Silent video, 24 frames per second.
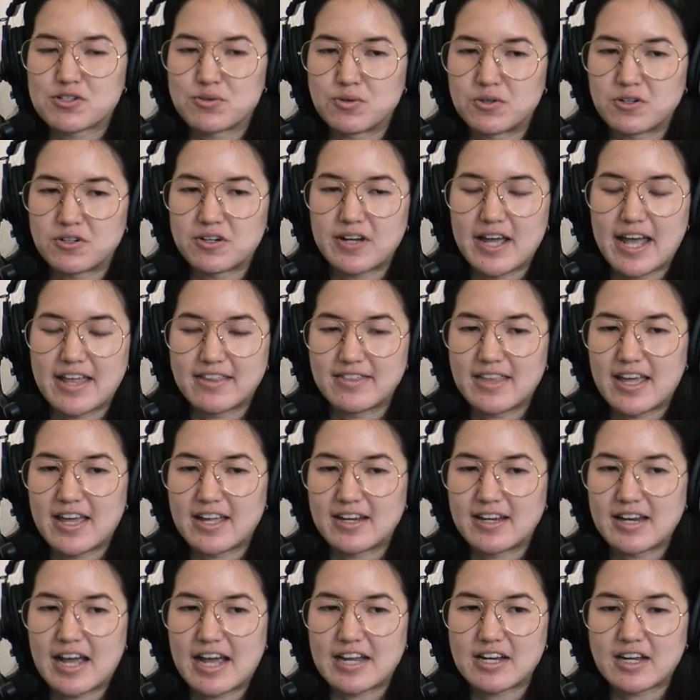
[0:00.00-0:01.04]
school, and
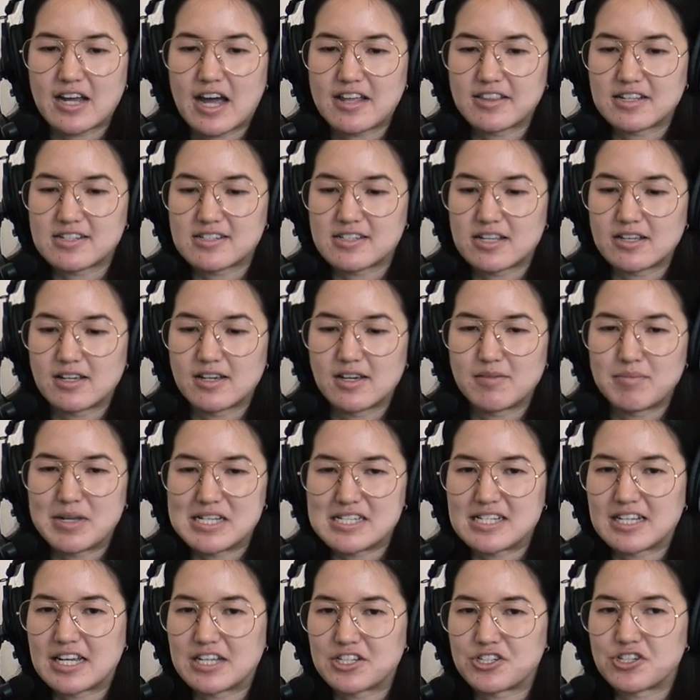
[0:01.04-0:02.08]
then I got this
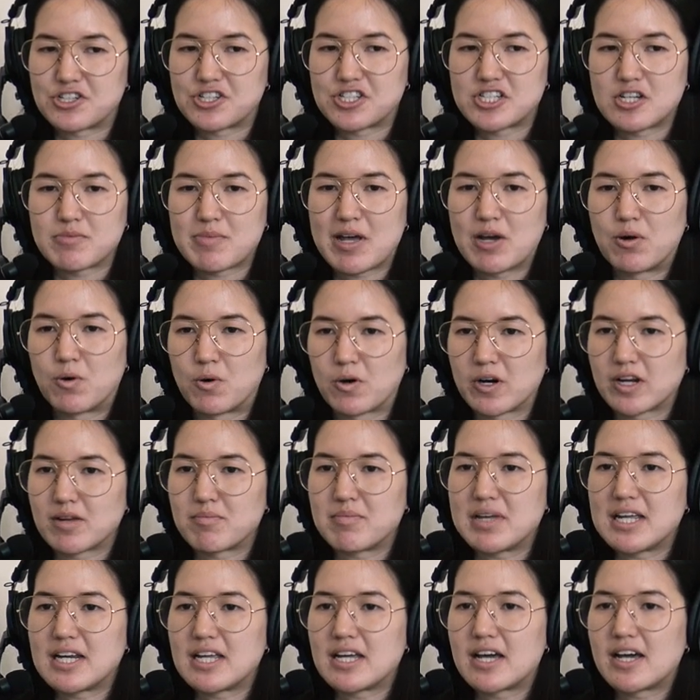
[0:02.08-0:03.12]
amazing internship at Orig
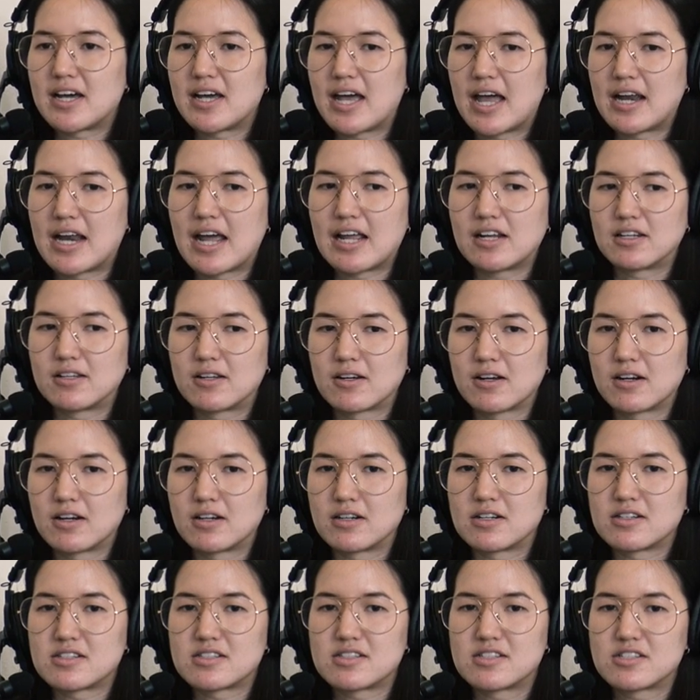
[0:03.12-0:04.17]
Media, and I
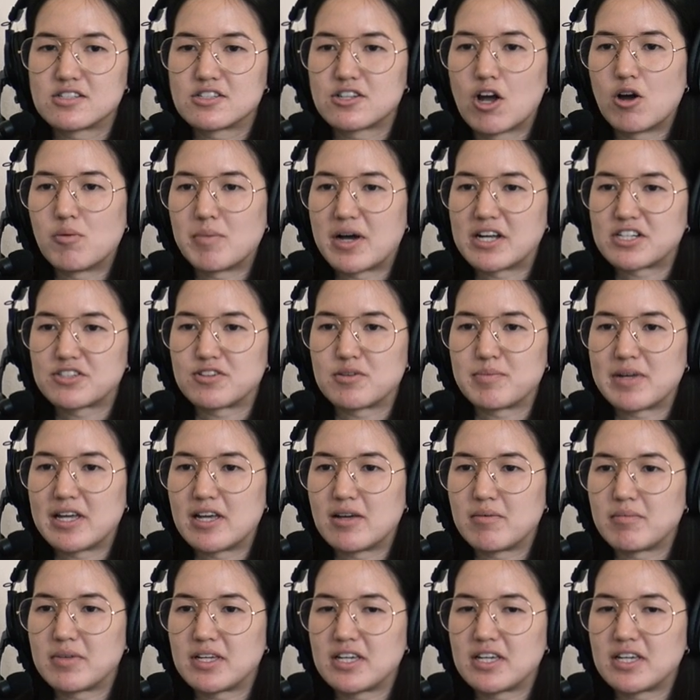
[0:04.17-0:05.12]
learned so much from him.